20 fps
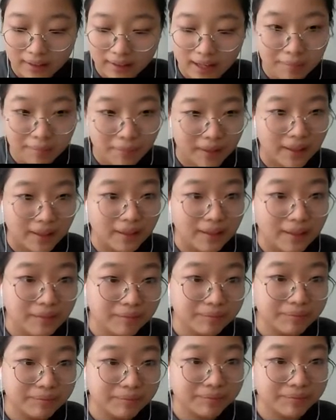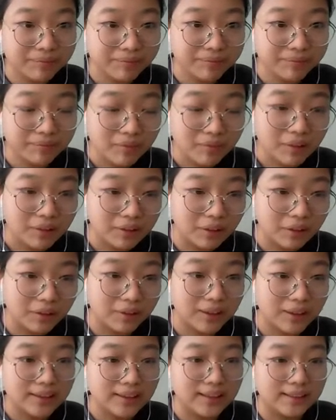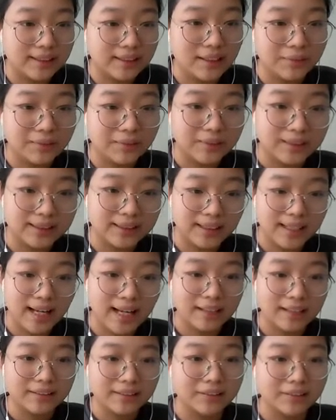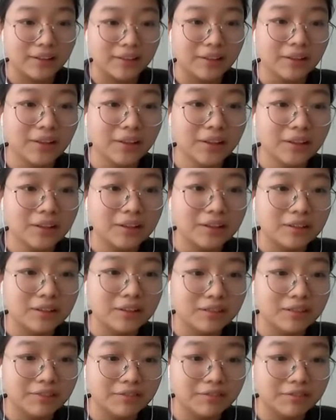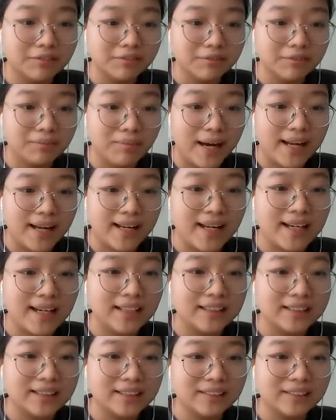Happy. So this is our select. So by this,